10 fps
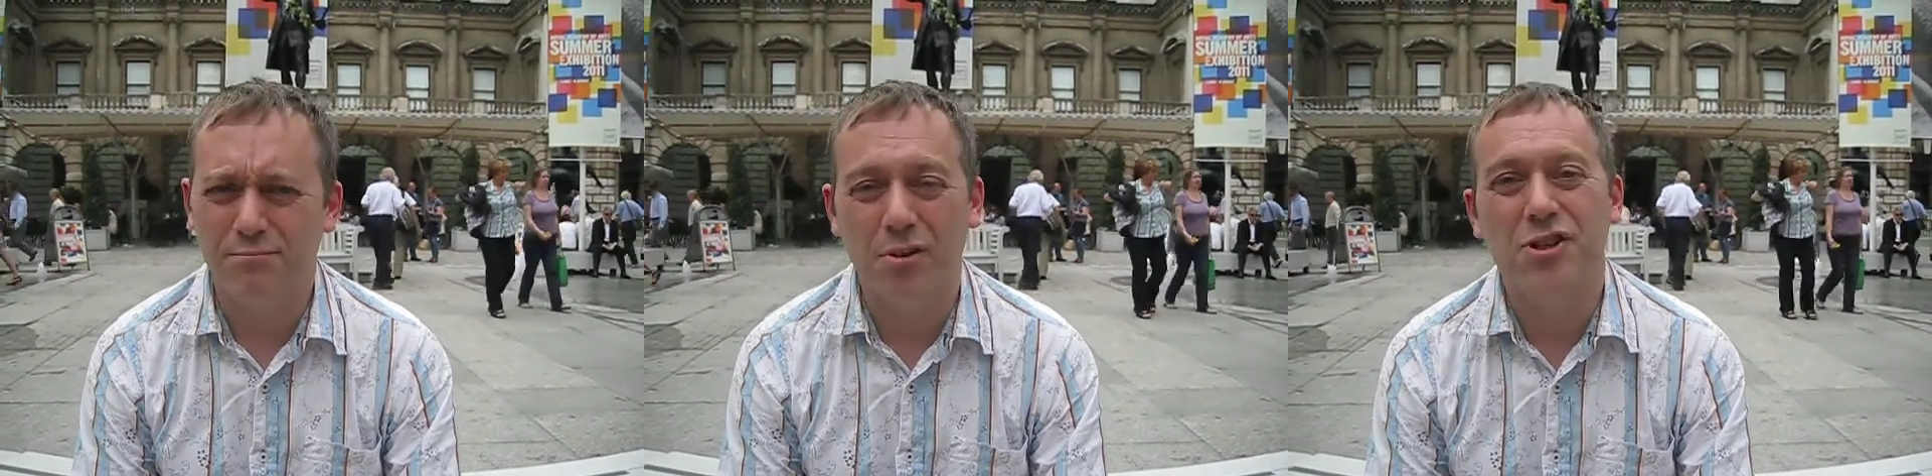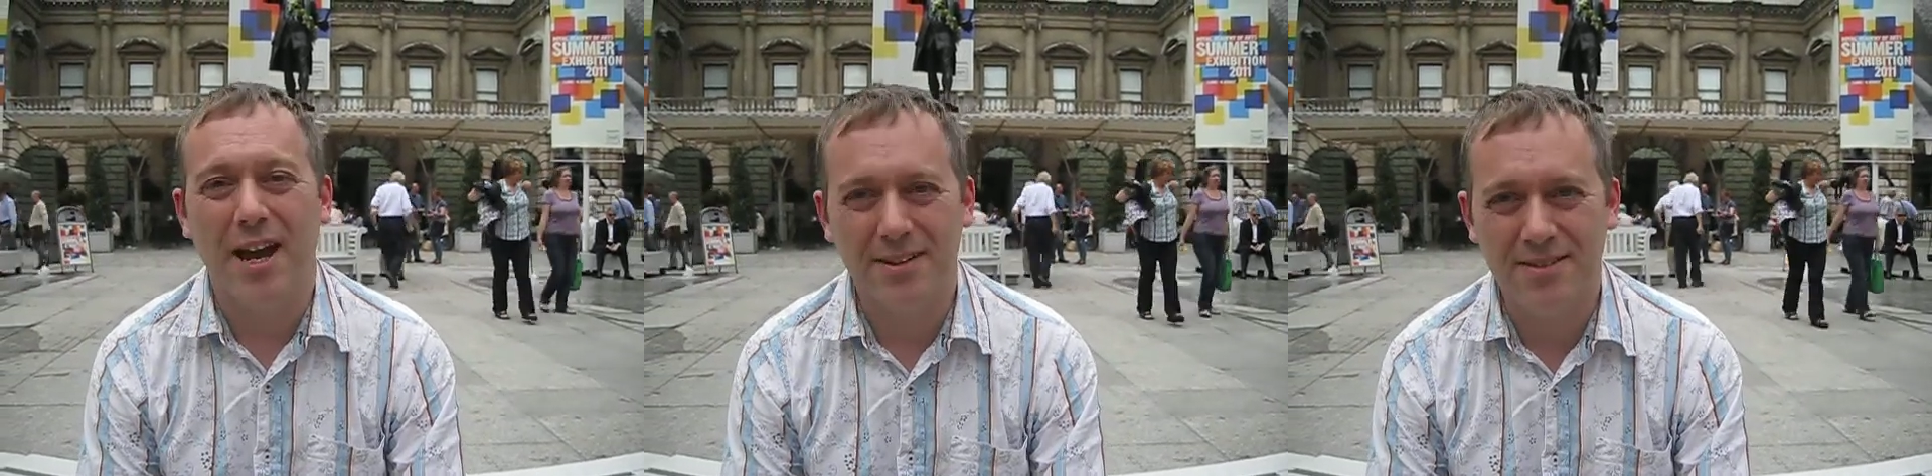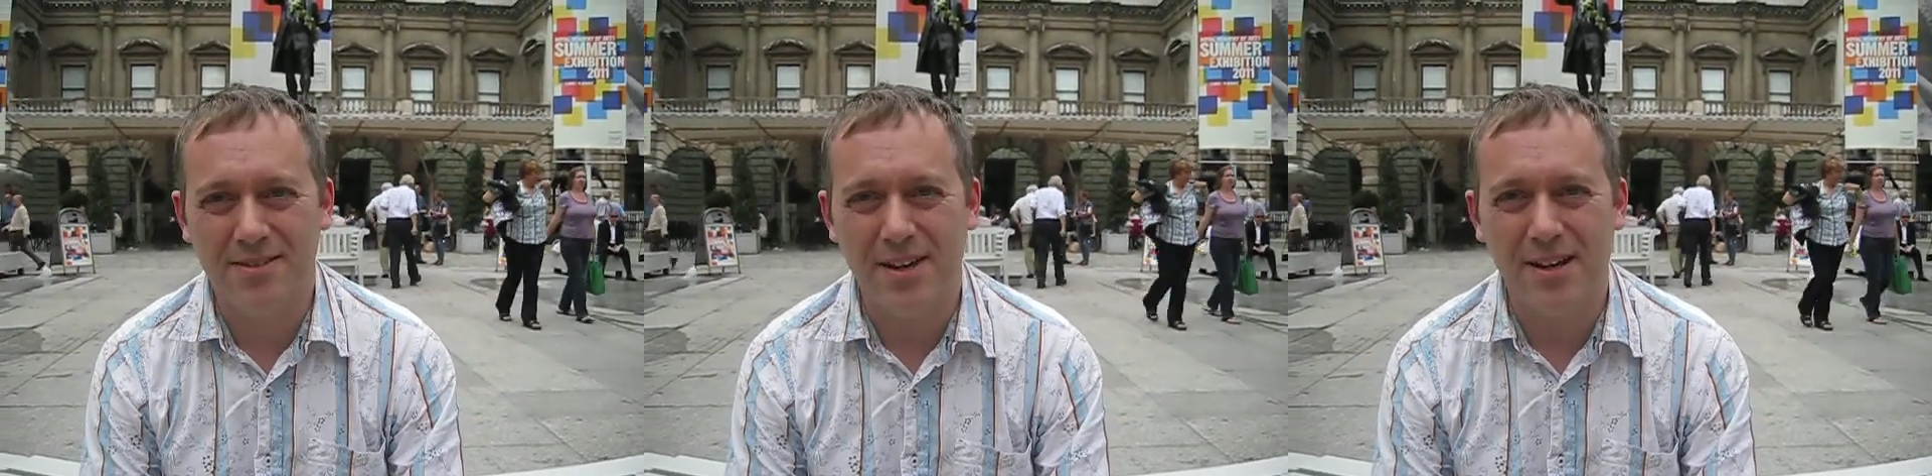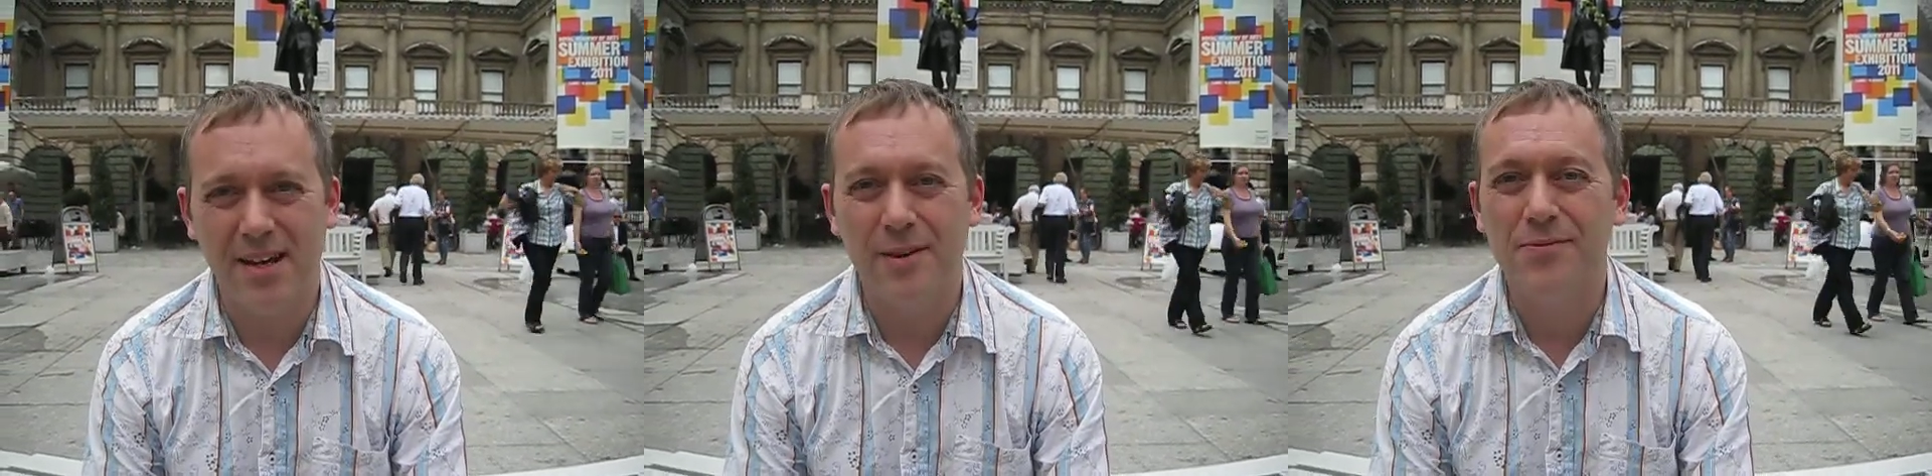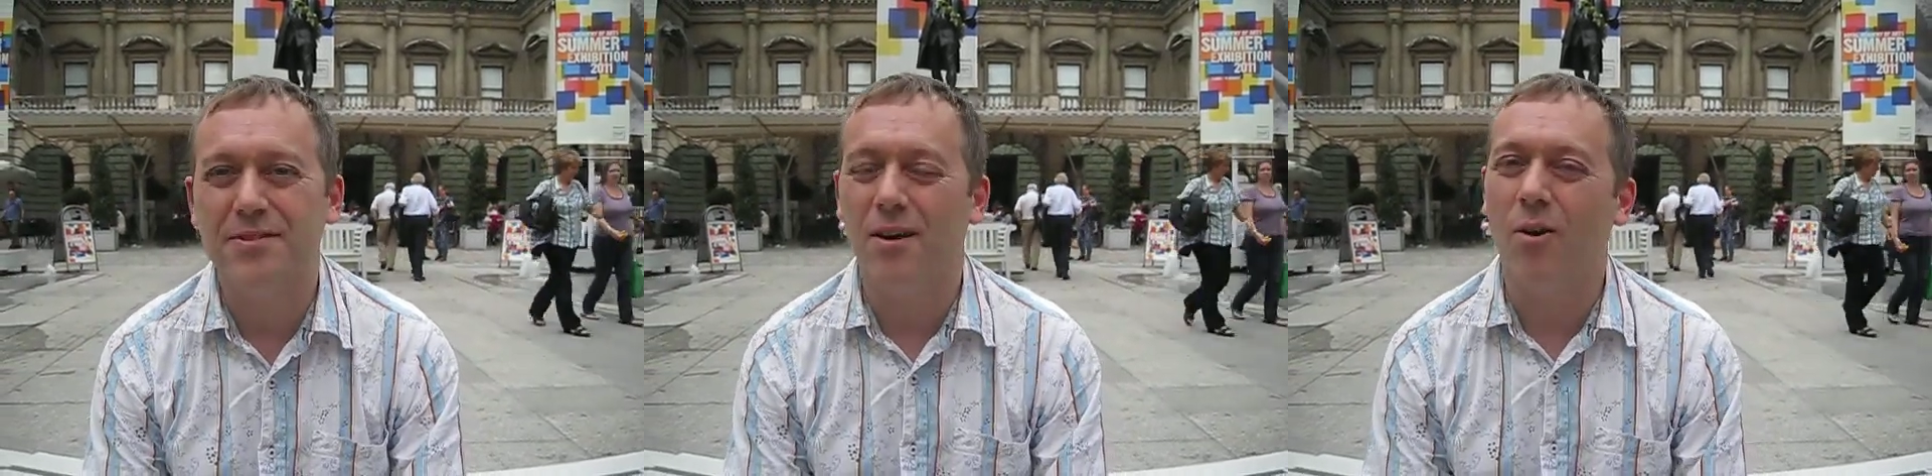project that
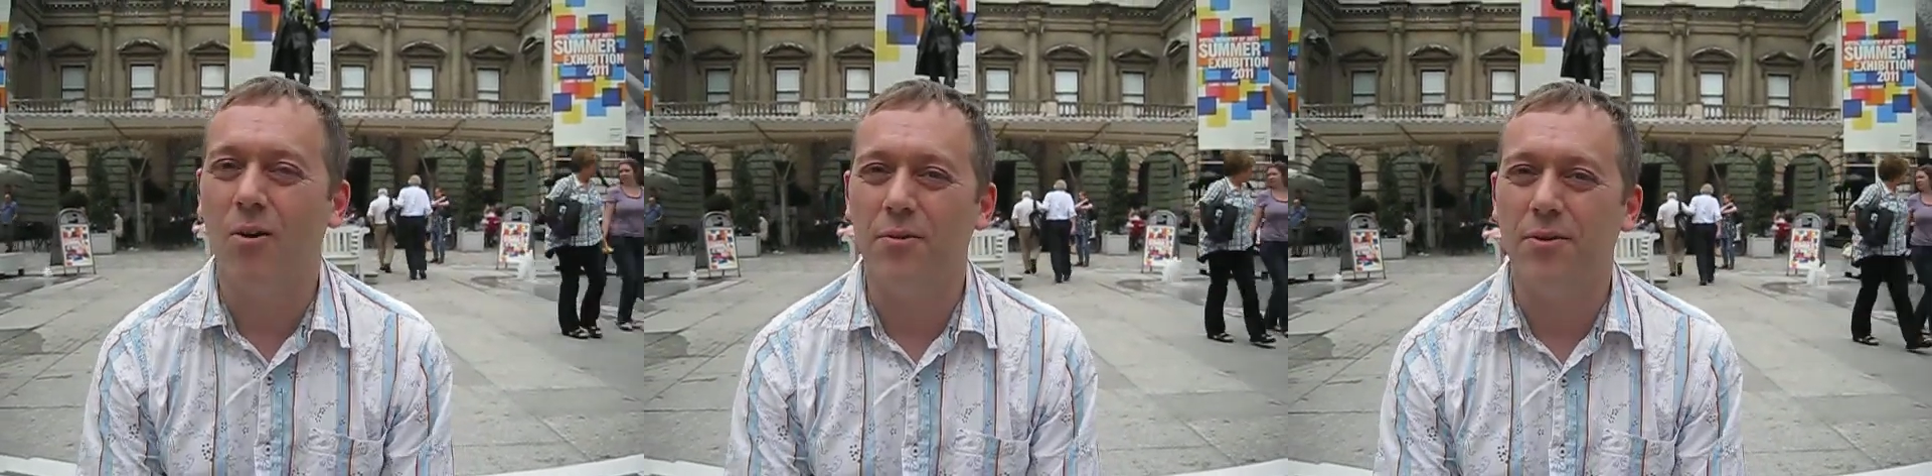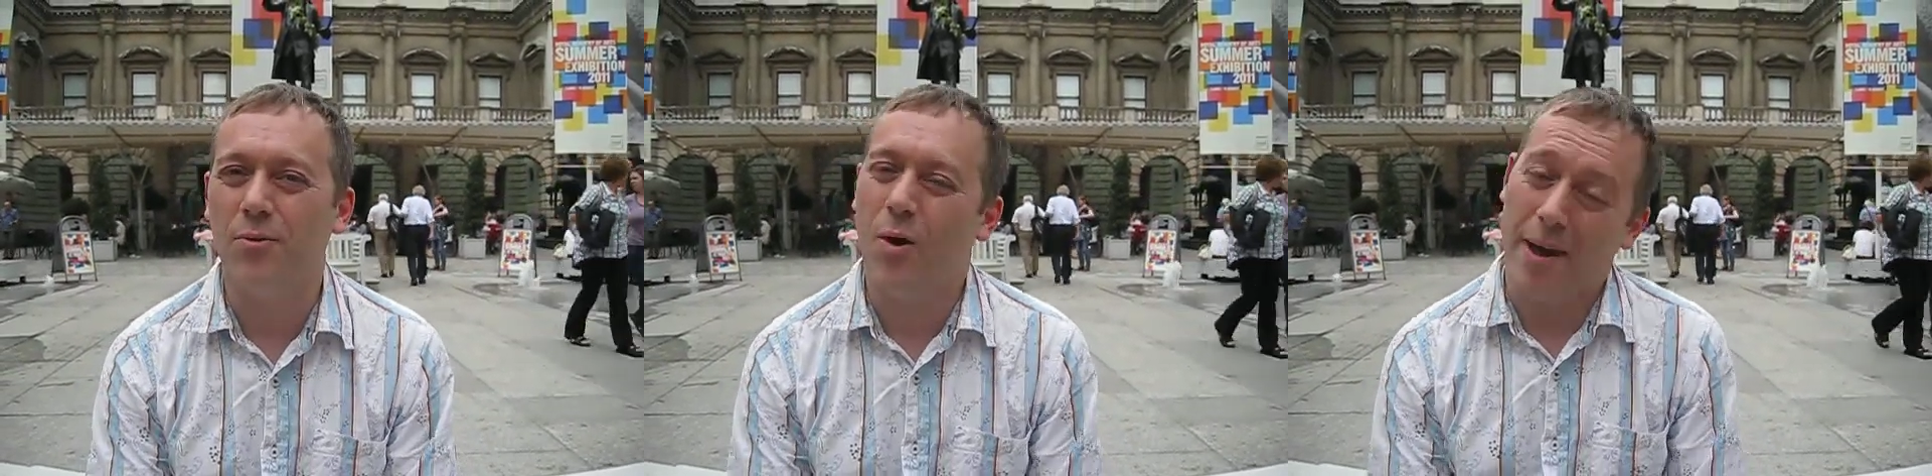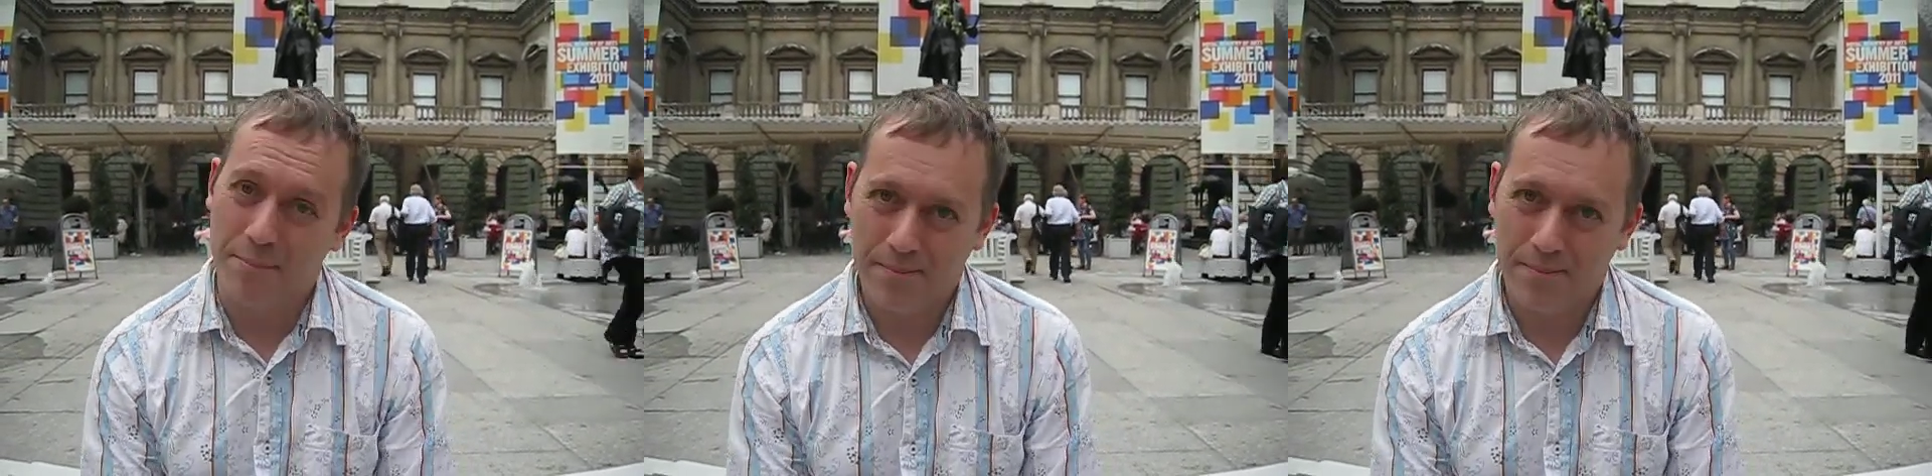lives on the web.